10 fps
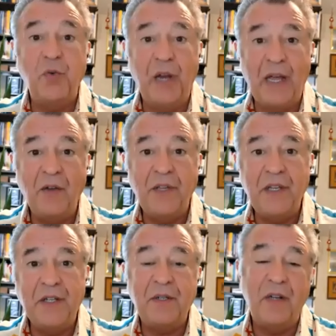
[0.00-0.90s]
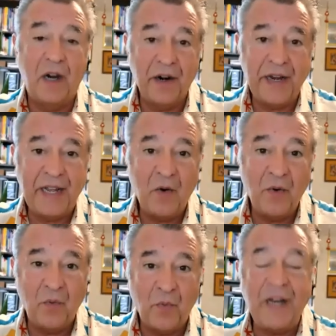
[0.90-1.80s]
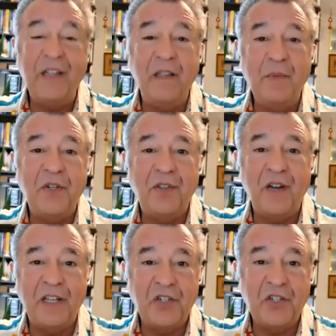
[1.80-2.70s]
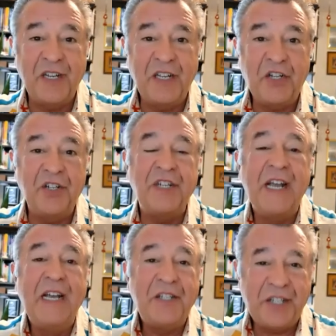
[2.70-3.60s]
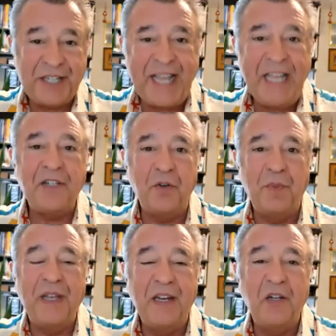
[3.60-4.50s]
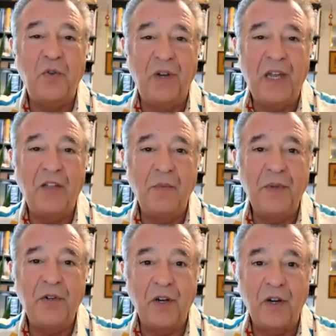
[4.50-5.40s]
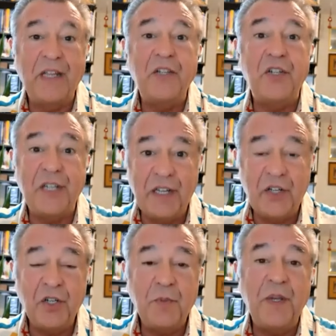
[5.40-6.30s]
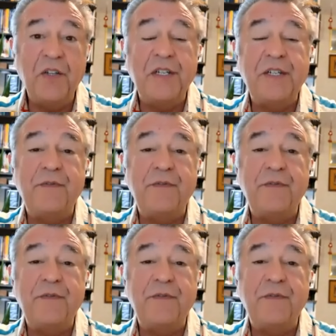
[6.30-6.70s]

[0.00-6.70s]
to allow these are now writing them into their legislations. States are beginning to allow them into their legislations because it's